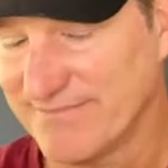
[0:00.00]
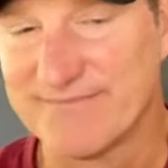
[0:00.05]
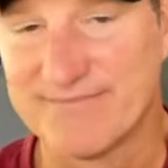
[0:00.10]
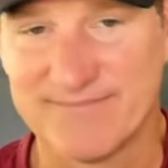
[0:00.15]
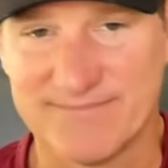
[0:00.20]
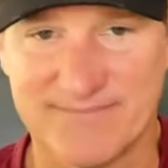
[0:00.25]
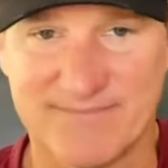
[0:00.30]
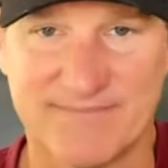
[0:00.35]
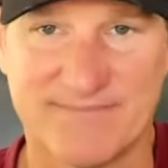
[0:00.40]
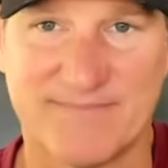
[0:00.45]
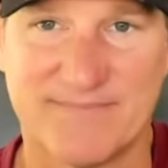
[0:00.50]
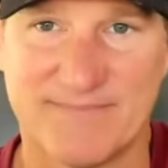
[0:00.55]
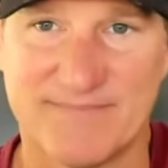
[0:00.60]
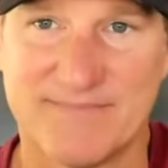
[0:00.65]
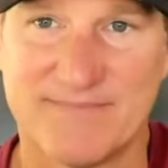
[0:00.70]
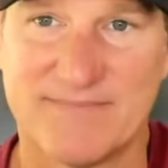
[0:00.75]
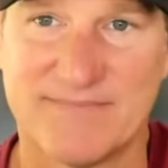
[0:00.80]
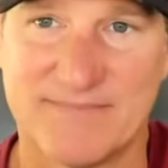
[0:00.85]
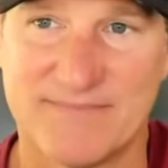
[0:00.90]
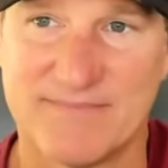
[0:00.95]

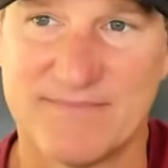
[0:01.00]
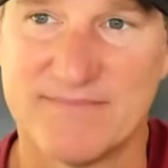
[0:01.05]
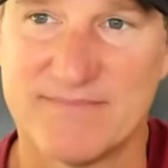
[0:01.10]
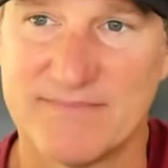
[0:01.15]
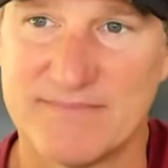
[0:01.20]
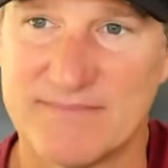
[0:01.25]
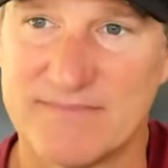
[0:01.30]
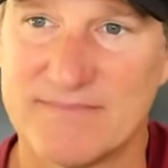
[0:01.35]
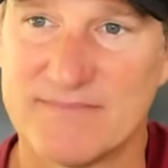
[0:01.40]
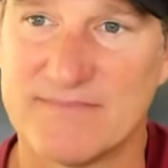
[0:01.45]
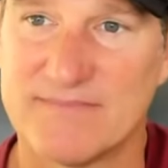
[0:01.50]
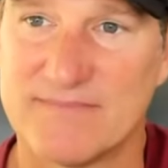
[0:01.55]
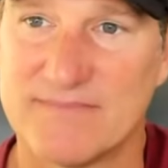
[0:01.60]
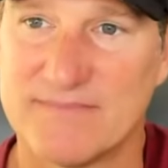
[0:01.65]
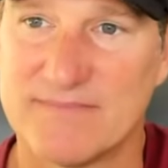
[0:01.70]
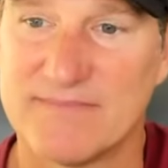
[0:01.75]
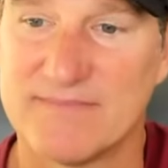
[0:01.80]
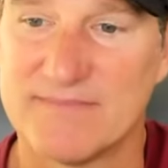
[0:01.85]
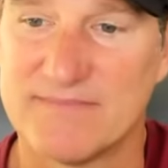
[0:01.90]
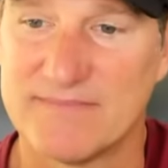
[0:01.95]

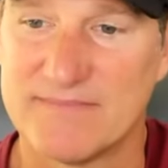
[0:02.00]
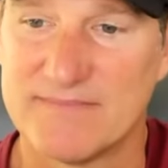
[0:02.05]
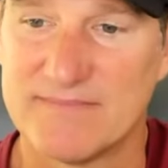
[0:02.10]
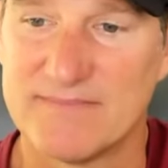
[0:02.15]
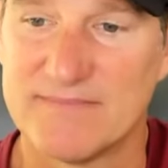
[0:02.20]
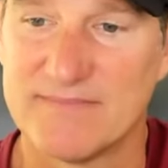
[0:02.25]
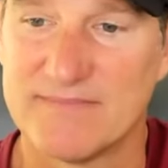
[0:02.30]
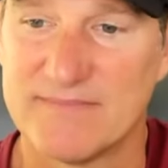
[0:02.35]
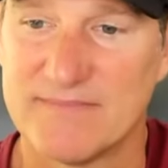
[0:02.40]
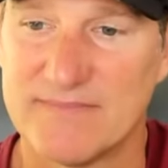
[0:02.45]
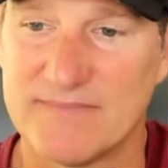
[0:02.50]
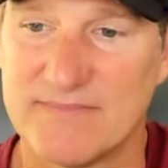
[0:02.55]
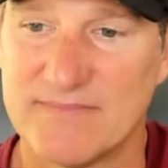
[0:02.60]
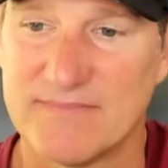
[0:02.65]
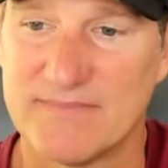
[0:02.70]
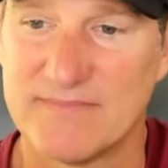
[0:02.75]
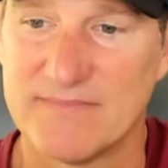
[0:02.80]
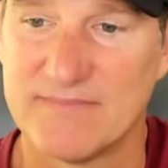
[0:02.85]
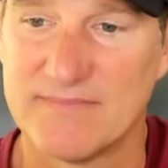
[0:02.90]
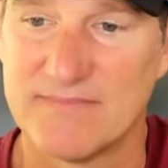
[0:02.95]

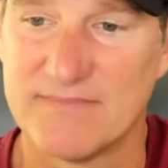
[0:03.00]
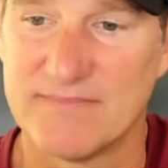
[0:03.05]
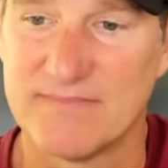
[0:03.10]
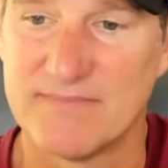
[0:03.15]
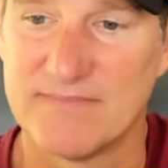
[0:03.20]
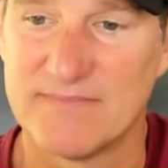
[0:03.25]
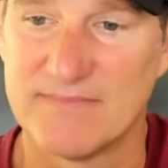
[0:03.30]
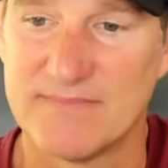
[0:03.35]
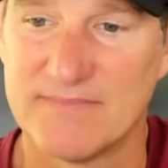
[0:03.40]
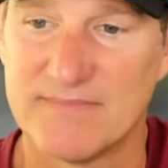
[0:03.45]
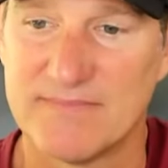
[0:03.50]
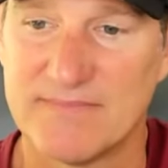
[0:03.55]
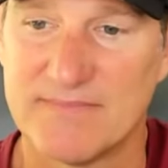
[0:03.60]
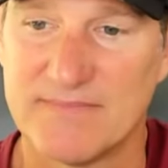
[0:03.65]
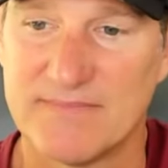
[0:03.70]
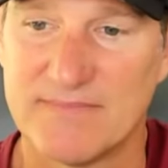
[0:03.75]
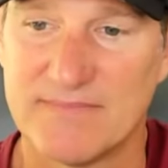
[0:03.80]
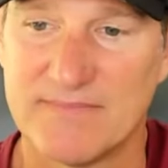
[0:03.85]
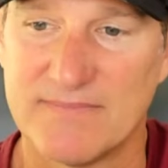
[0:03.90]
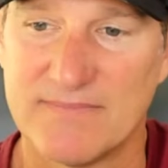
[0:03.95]

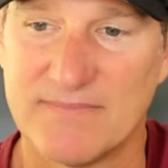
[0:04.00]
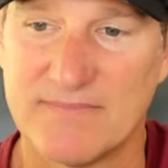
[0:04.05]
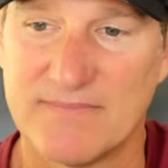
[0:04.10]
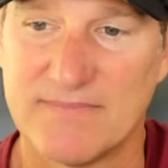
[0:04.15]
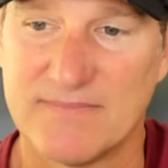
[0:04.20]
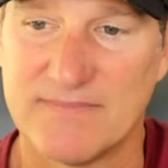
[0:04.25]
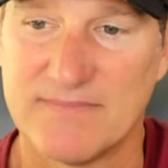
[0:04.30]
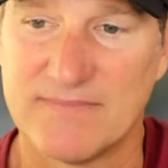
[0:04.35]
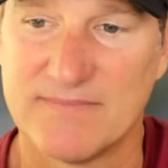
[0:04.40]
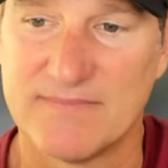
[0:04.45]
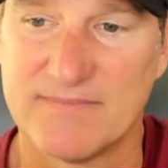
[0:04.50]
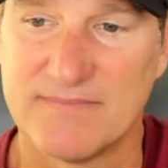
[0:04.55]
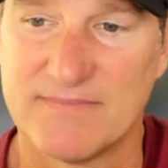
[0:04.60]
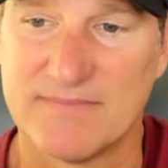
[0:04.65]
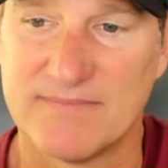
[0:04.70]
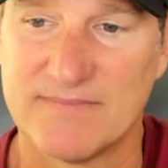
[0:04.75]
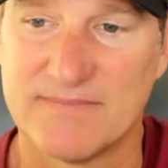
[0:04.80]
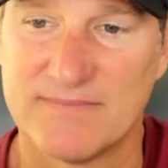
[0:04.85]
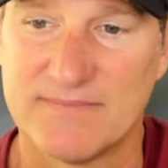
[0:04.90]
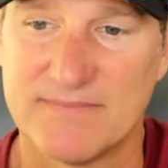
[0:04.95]

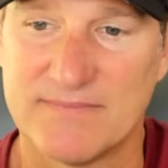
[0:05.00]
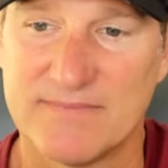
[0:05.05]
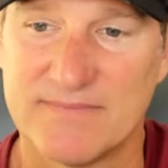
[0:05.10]
[no speech]